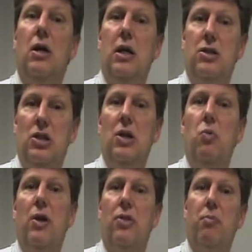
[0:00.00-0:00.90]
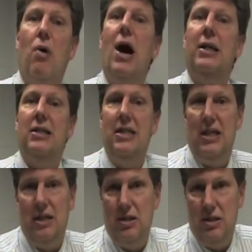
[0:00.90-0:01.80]
and see what the product
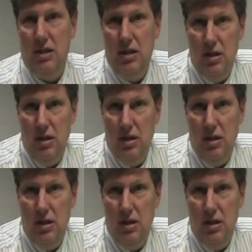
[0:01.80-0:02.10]
is.